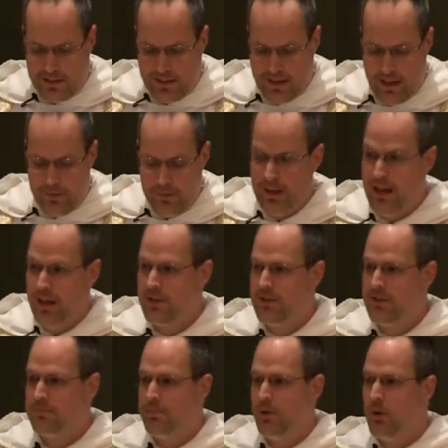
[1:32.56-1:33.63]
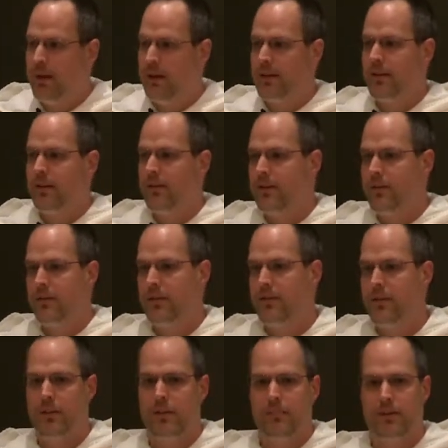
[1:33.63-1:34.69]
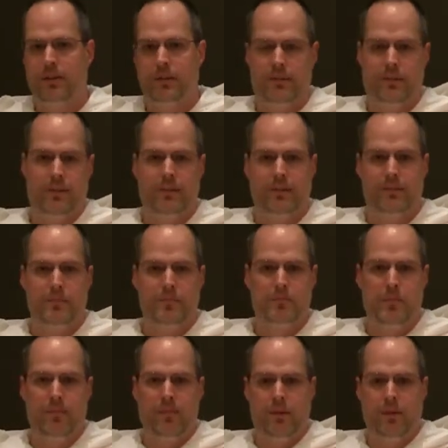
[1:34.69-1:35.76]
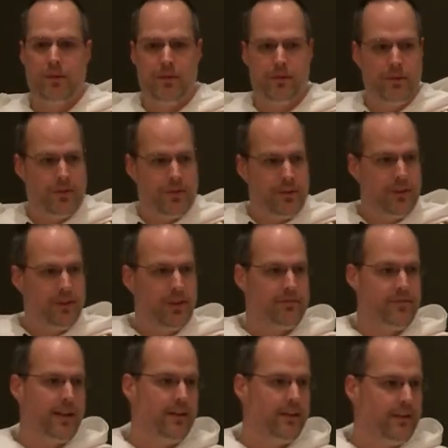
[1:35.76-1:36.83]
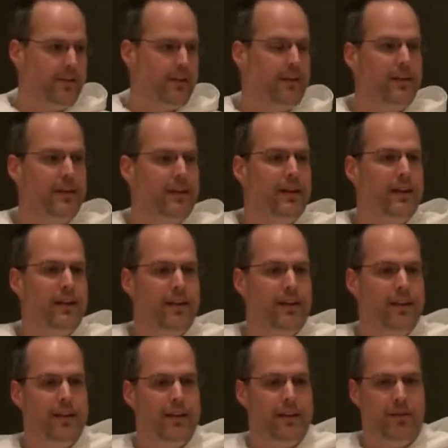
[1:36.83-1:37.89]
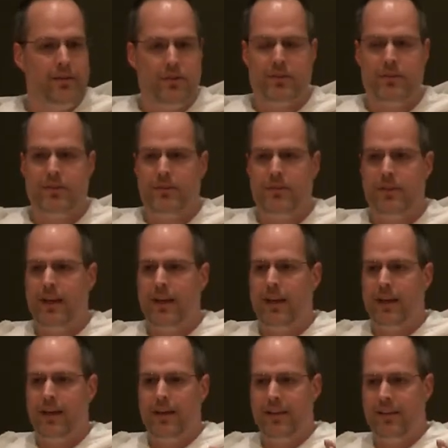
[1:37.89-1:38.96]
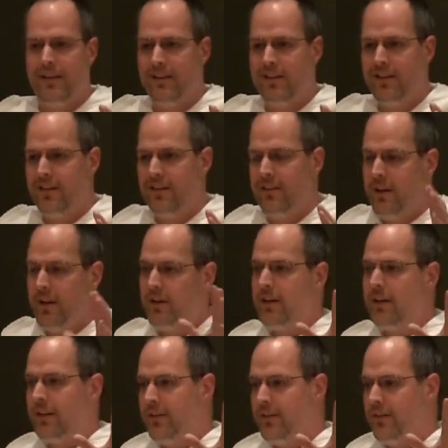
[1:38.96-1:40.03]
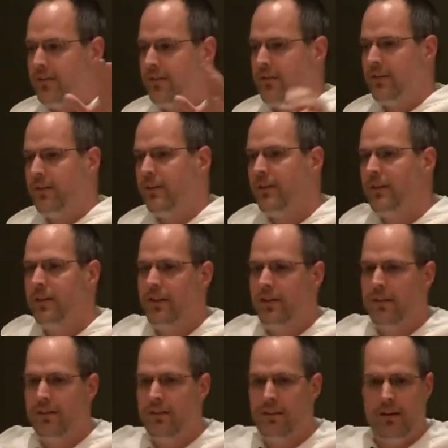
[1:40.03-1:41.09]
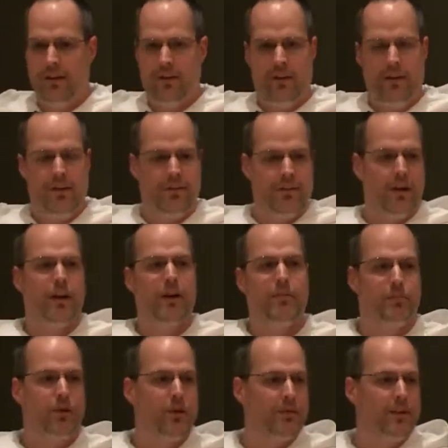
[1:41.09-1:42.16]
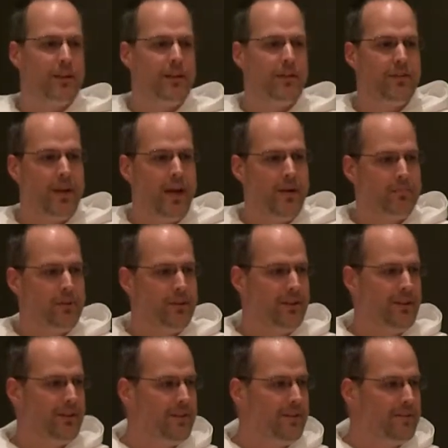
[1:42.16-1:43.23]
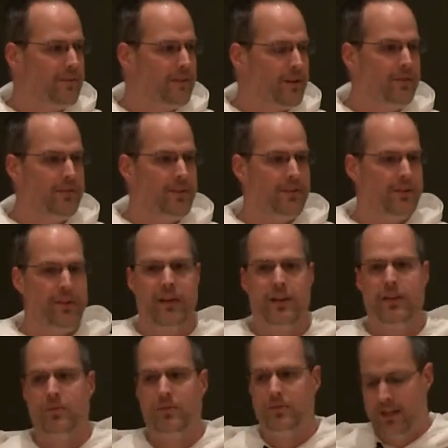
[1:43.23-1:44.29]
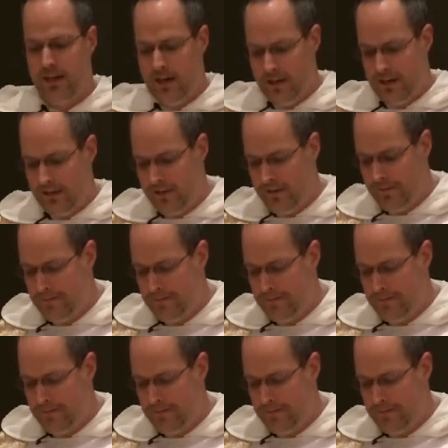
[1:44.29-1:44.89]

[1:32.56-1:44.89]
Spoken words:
Can't we not just point to a single person or to a single event and just say, there it is, there is our perfect example of this kingdom of God?